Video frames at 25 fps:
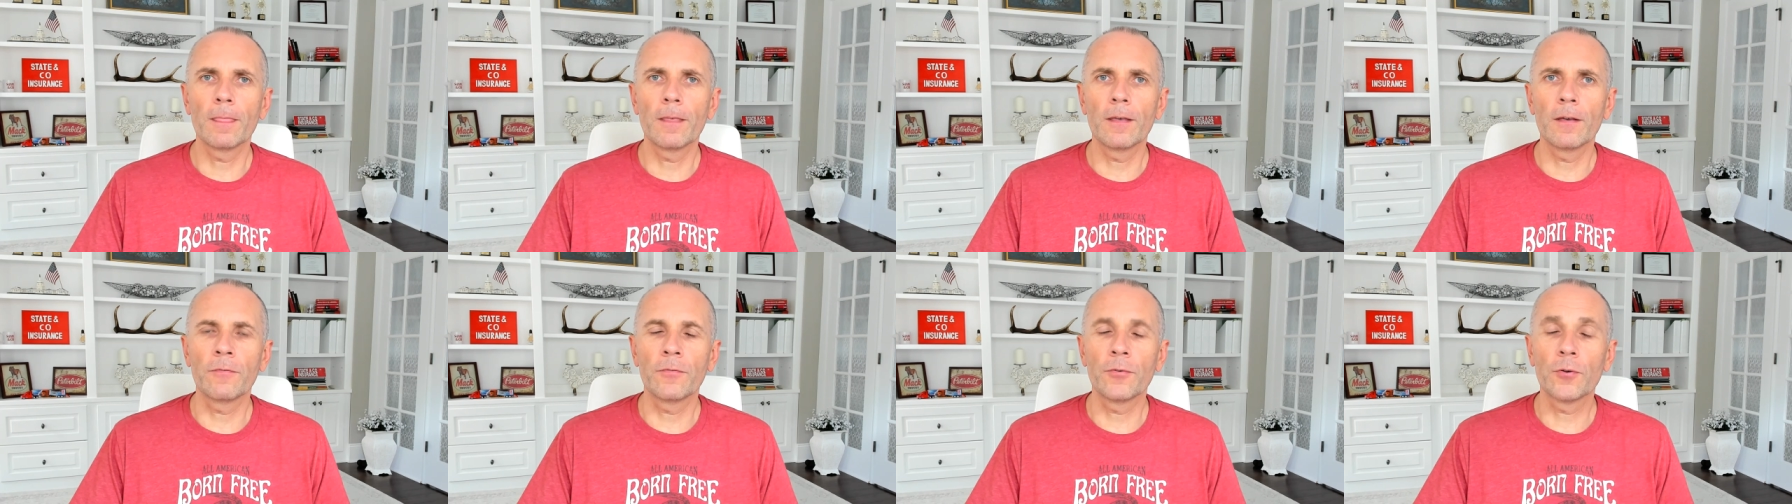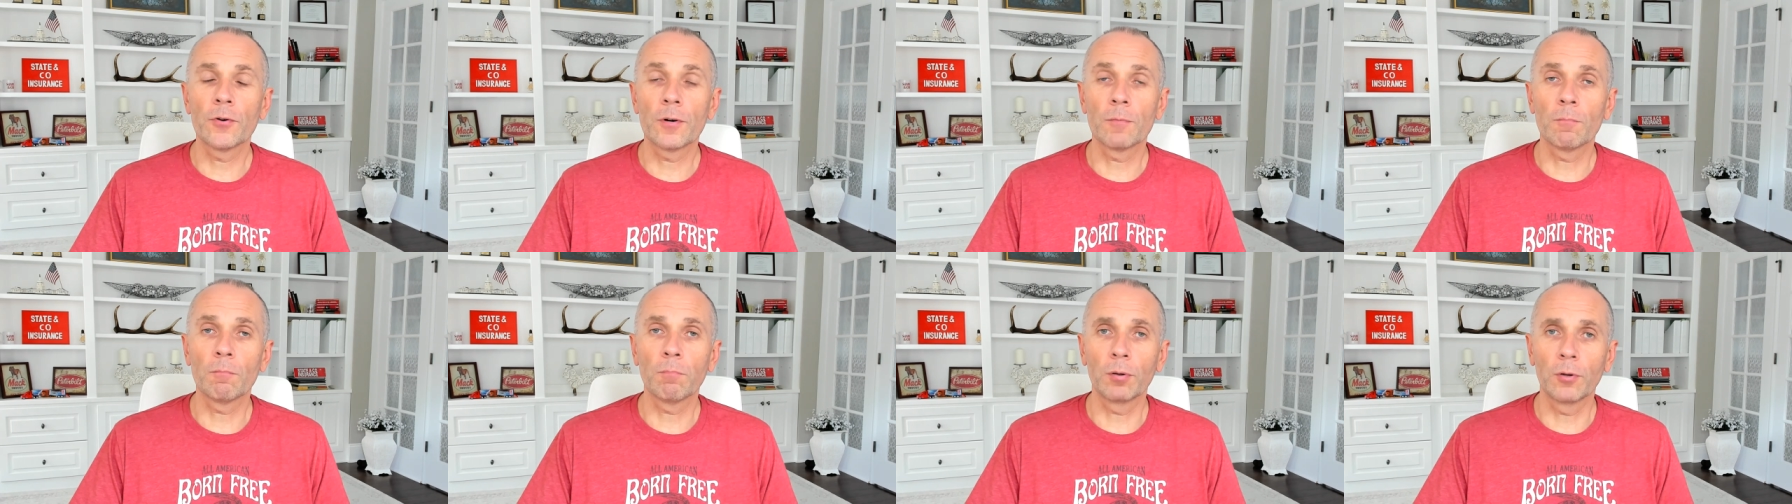If
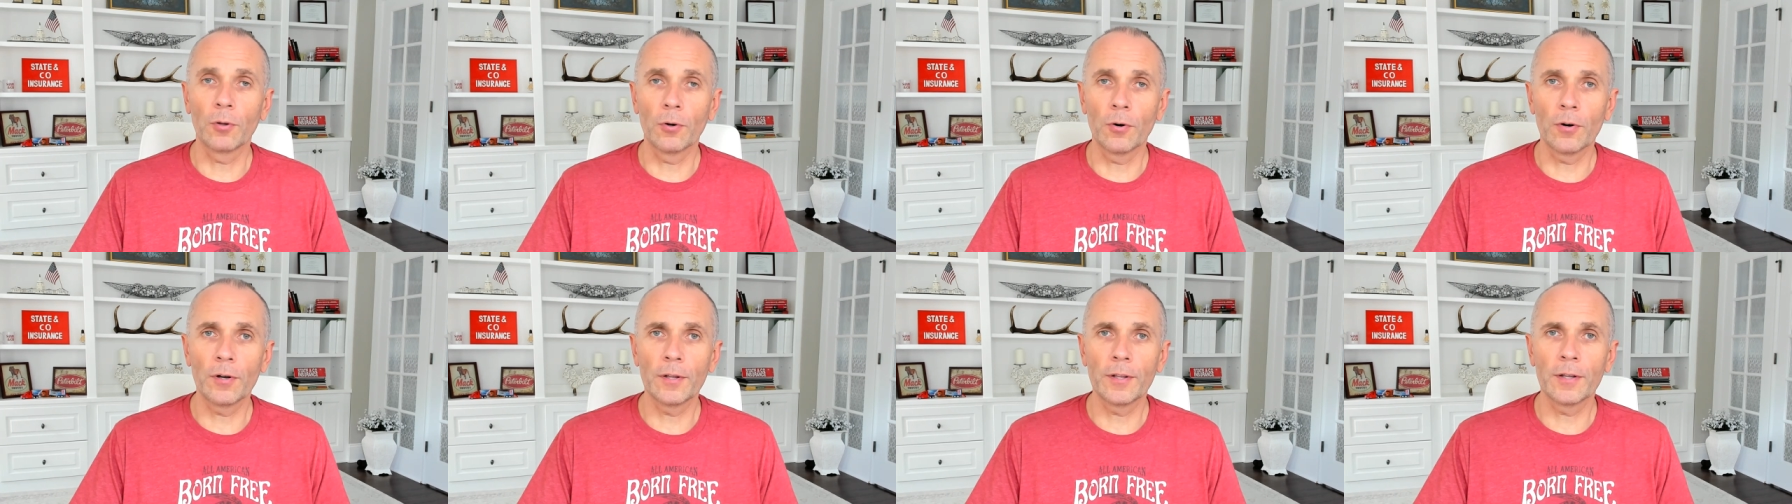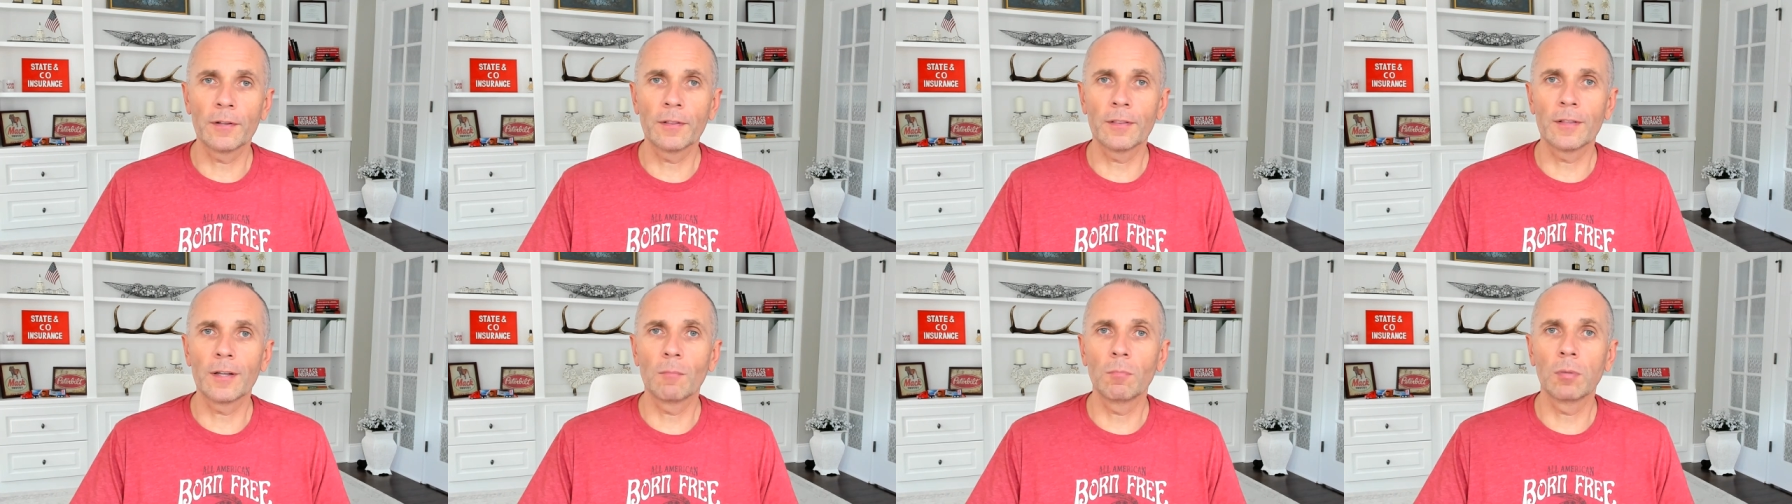you're employed
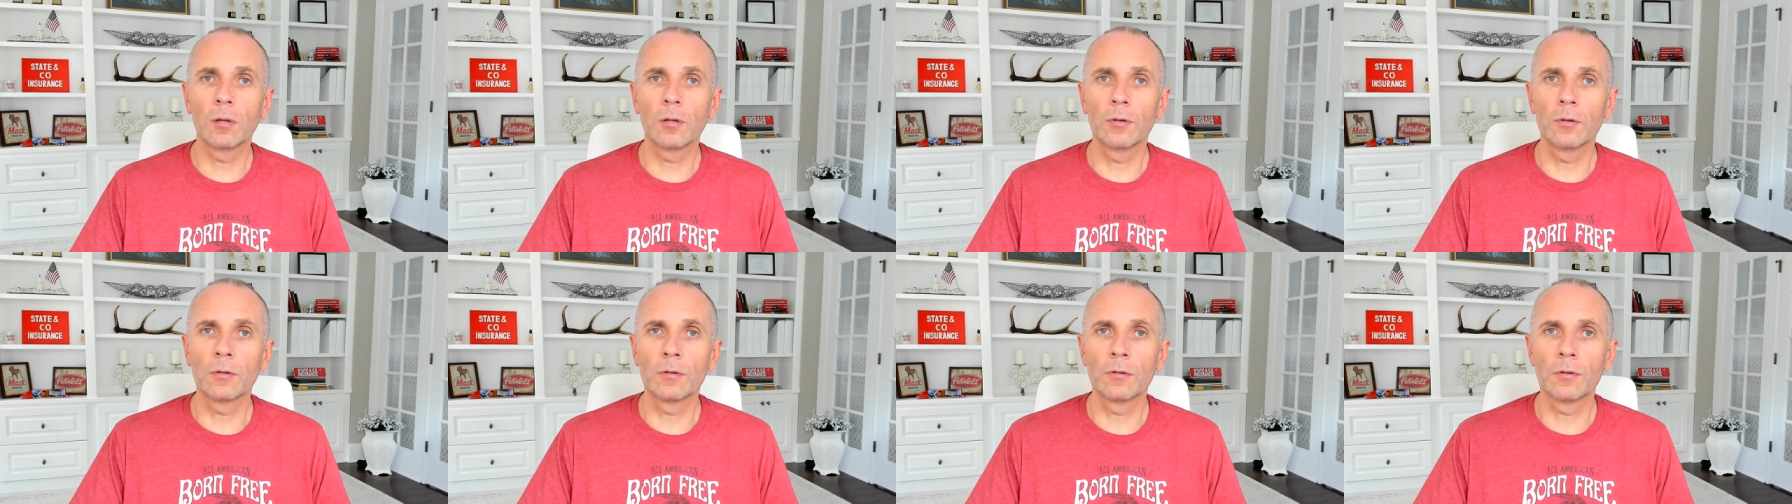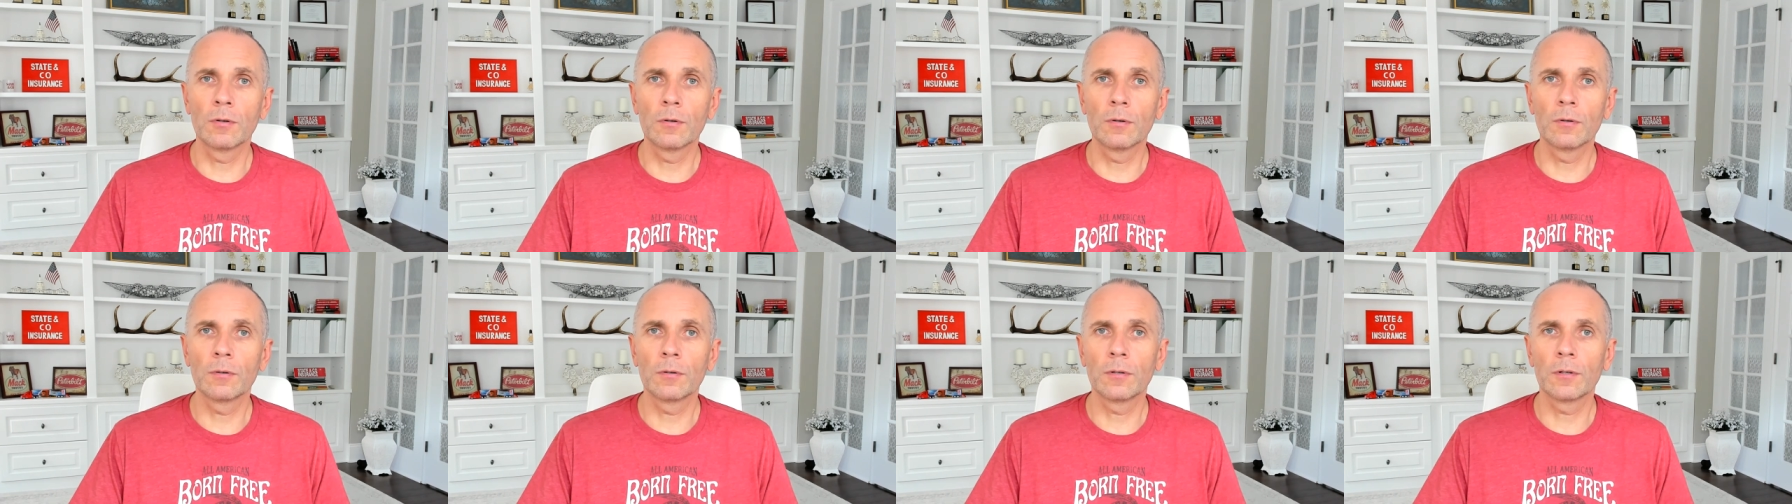in
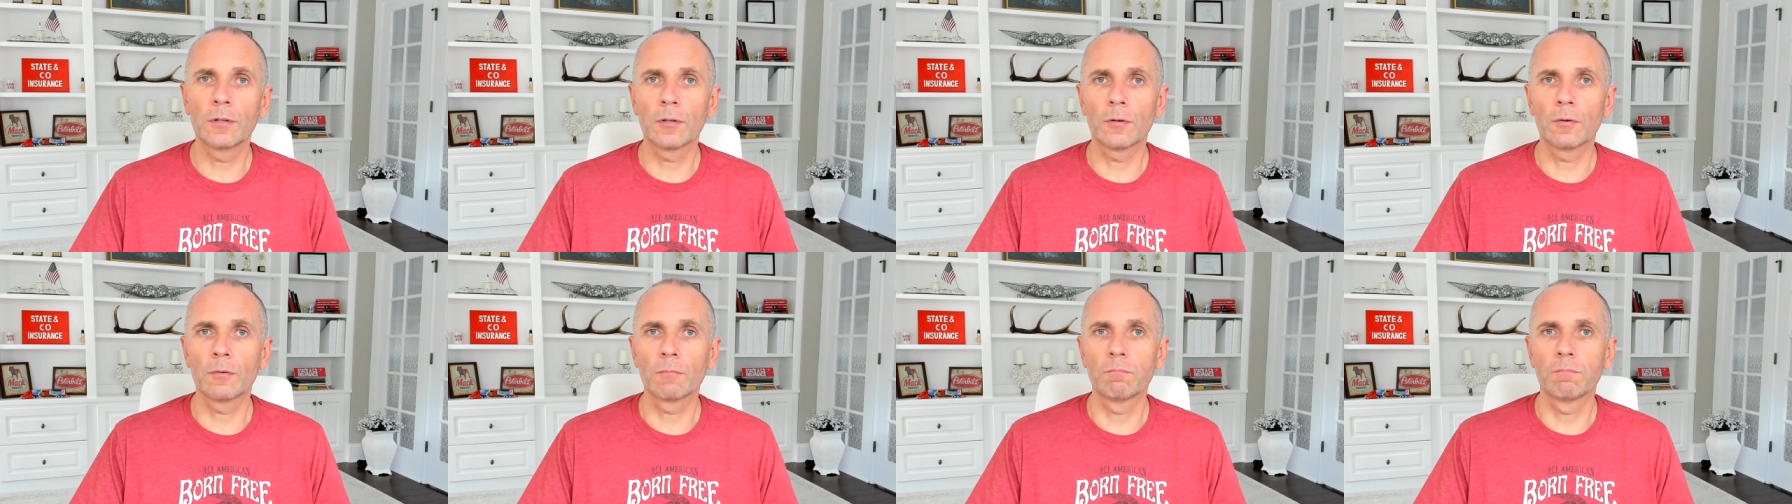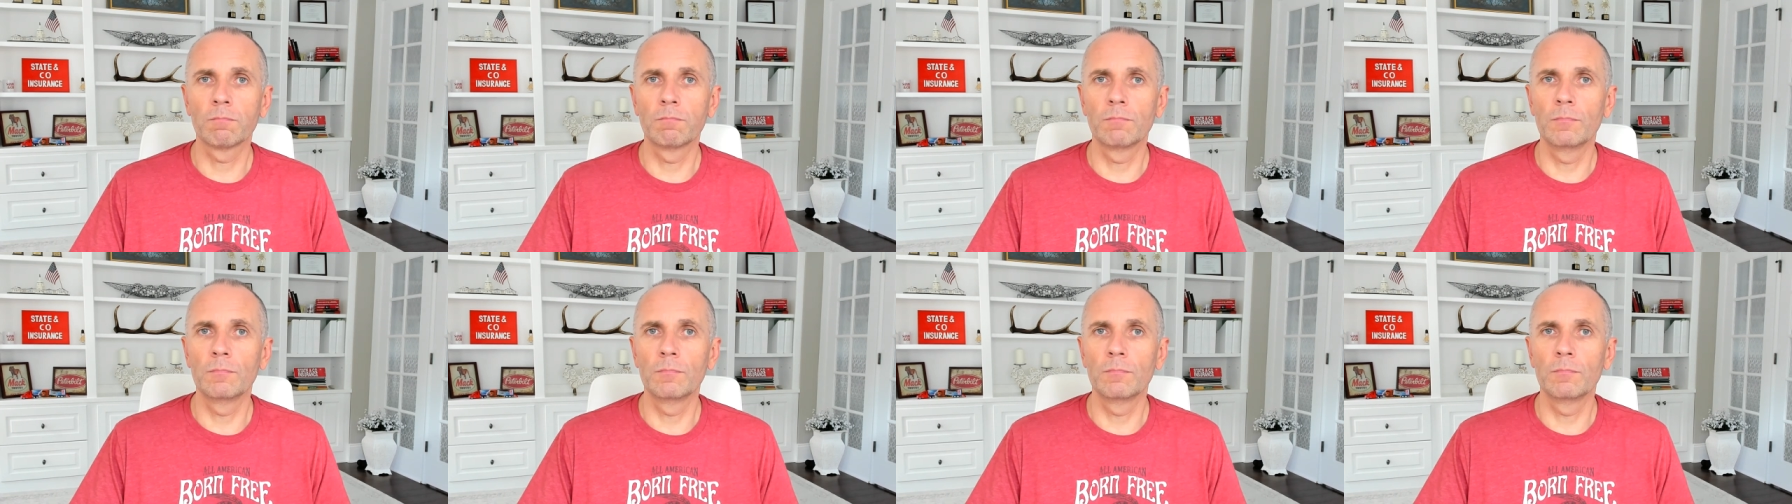W-2,